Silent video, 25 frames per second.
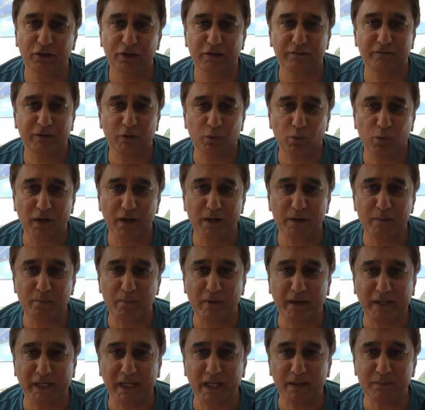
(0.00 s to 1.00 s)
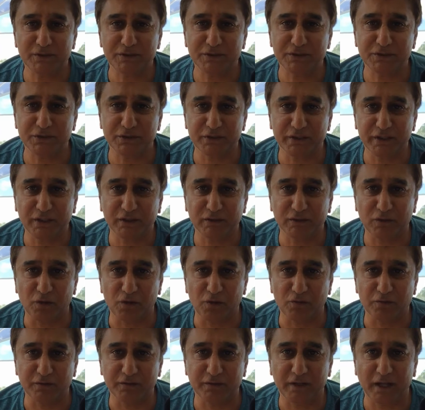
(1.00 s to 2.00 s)
Hello everyone, my name is Sunil
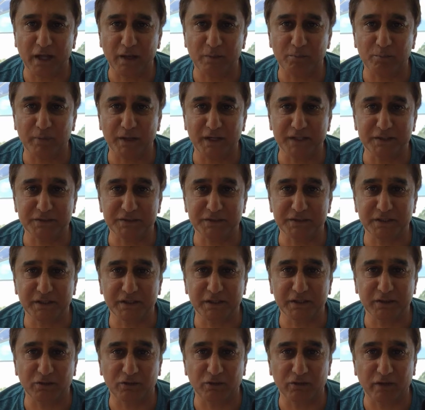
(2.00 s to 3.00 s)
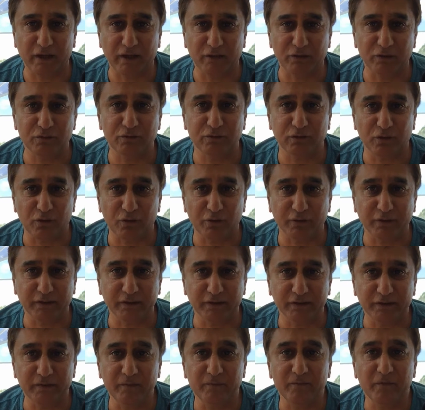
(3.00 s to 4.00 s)
Govind. I'm based here in Orlando,
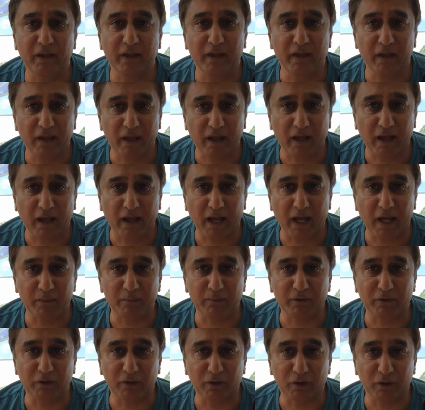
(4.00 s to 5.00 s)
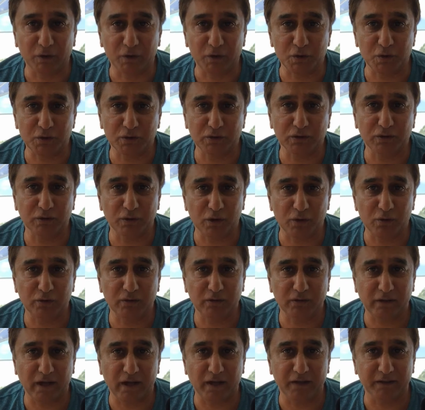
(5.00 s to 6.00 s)
Florida. I'm a Google
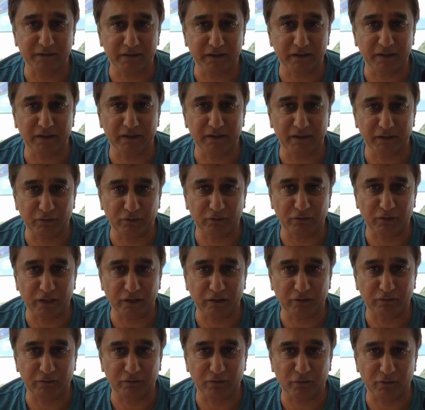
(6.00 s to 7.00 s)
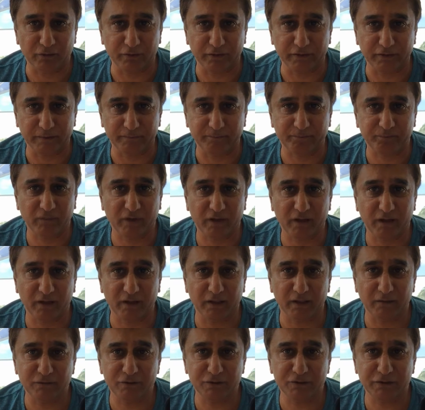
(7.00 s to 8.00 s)
local guide here in Orlando, Florida. I
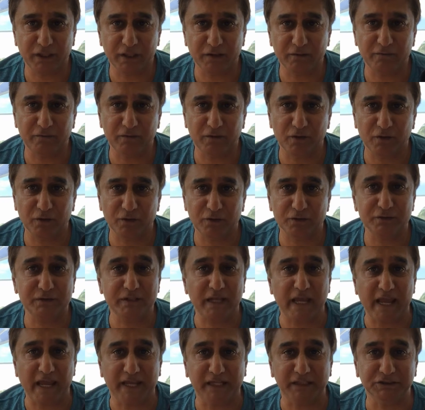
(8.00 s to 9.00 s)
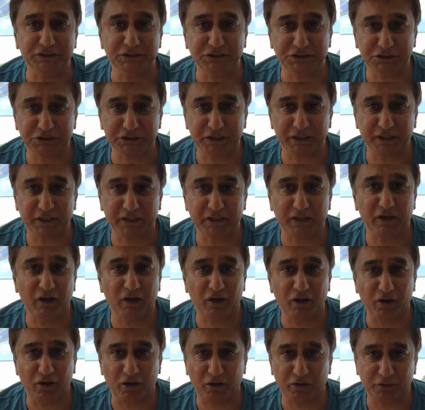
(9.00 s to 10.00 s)
love to take photos and share
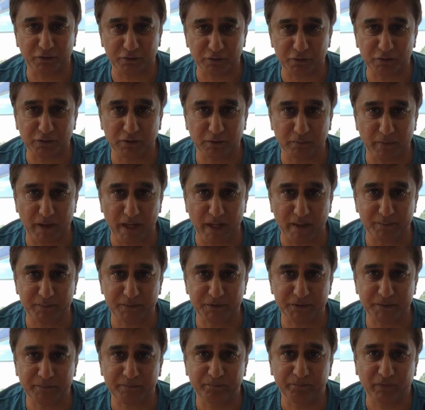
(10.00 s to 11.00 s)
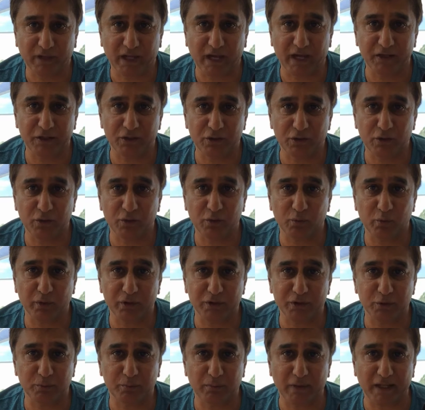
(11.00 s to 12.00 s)
on Google Maps. I know
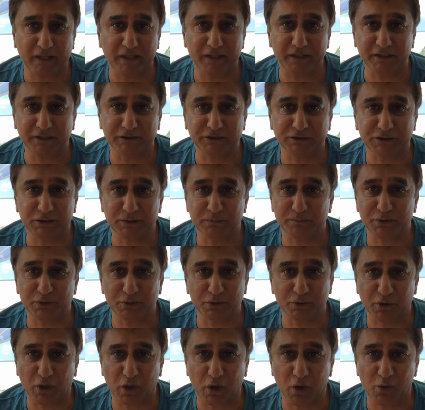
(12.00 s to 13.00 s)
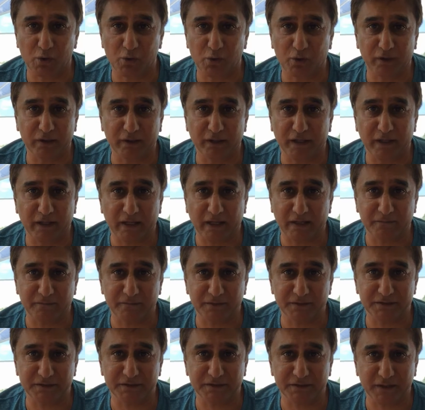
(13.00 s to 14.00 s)
when you're planning a trip to go and
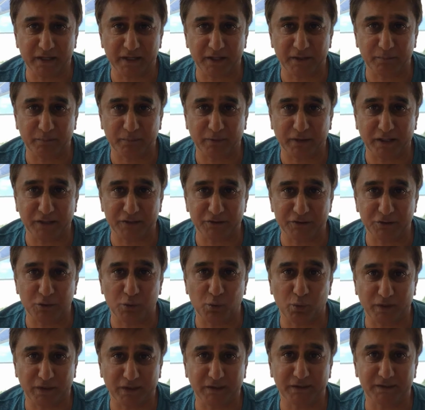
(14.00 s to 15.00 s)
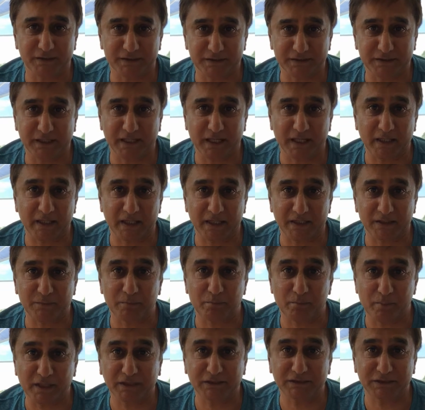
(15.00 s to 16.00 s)
visit another place, you want to get as
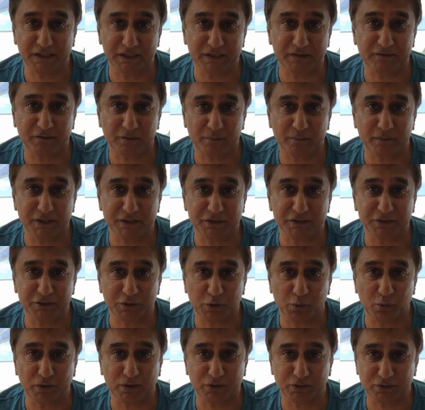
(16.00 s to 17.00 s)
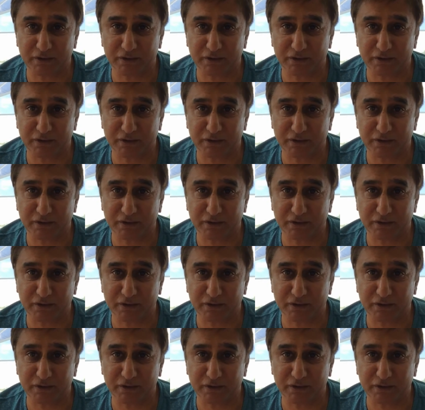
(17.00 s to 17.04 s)
much information you want.